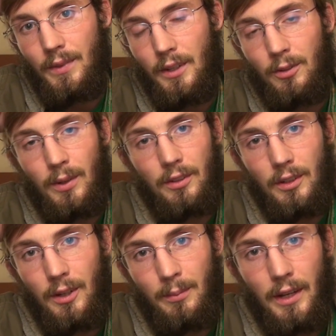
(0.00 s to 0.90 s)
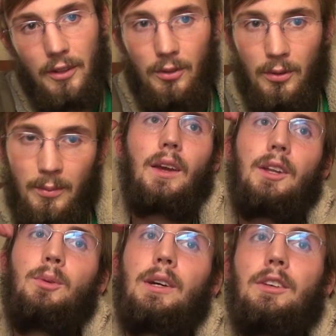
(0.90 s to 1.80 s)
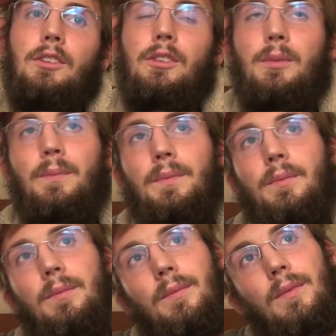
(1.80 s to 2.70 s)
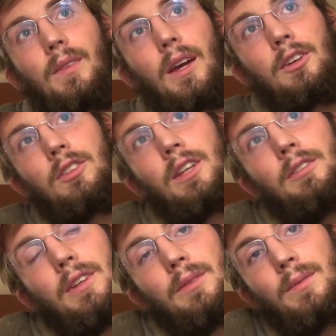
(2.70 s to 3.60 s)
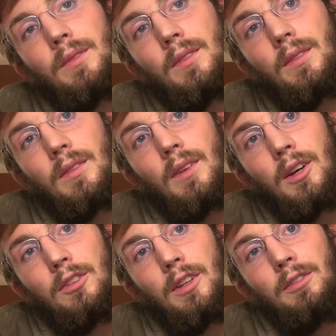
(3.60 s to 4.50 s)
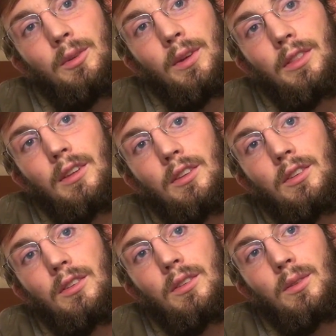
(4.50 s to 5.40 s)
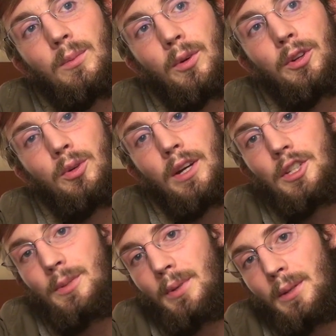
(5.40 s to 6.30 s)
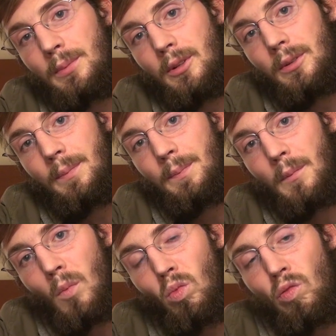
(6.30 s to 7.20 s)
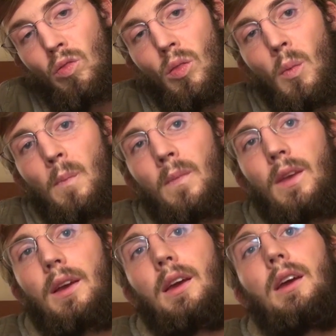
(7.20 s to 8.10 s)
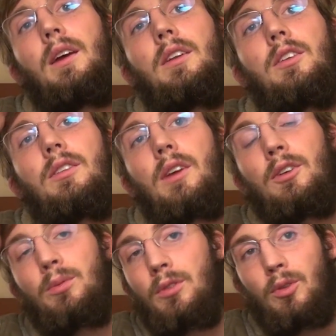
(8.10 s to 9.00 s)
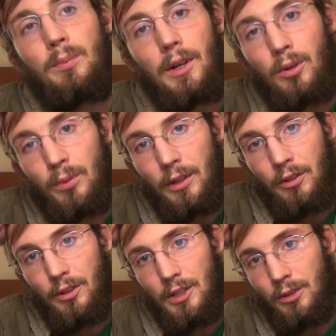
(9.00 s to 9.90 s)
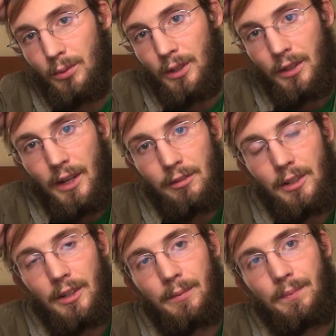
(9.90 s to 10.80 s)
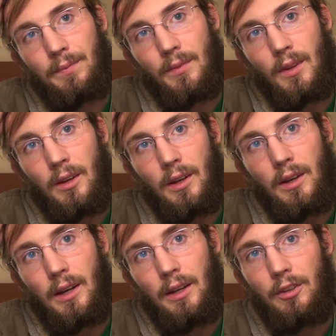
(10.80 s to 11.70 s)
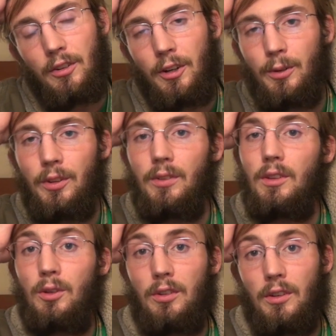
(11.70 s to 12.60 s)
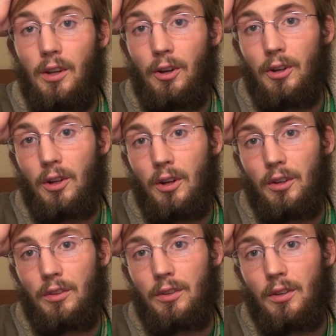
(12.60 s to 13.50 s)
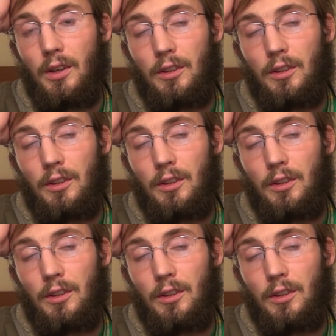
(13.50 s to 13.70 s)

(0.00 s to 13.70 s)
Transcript: He just wants you to come back to him. Anyways, I was living I was living with these more new agey people and I was doing my own research. I was really diving in. Uh, I started using tarot cards.